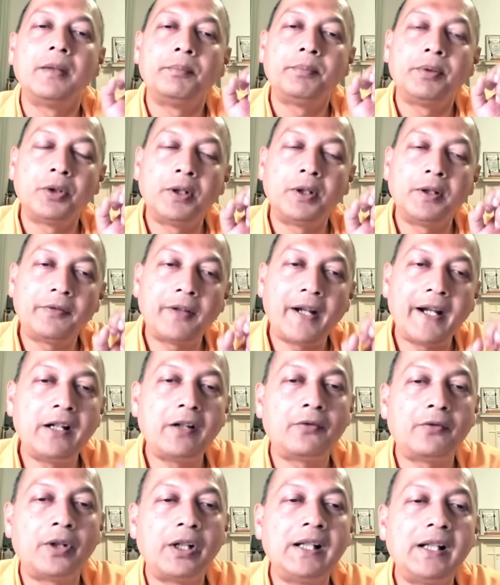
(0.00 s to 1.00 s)
Purified
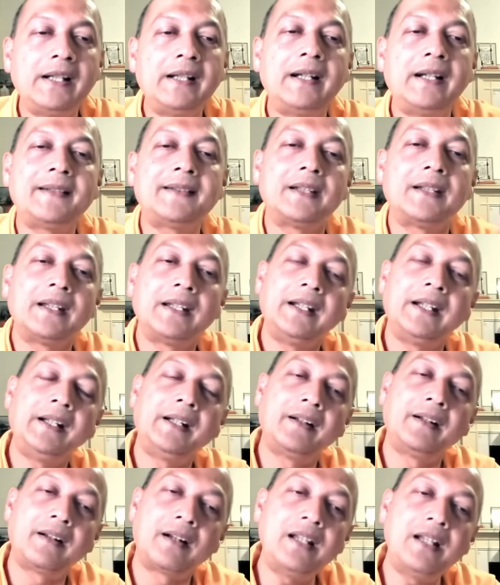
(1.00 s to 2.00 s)
of worldliness,
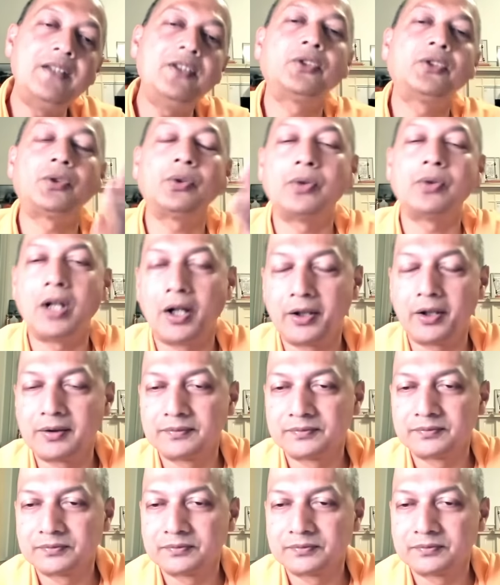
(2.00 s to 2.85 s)
it runs to God.